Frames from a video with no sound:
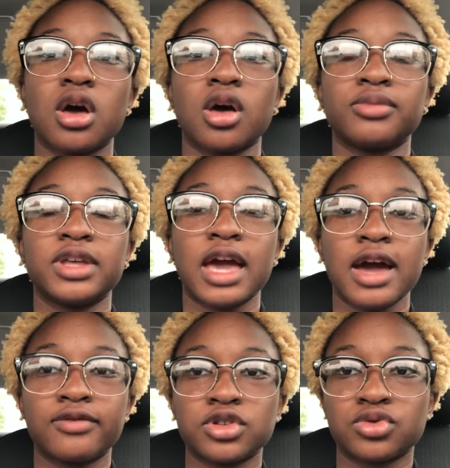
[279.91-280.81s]
The
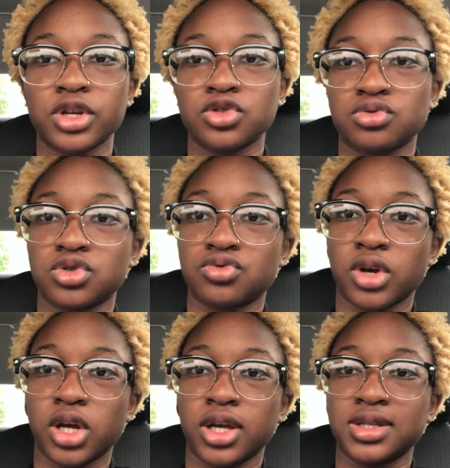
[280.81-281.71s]
average interest rate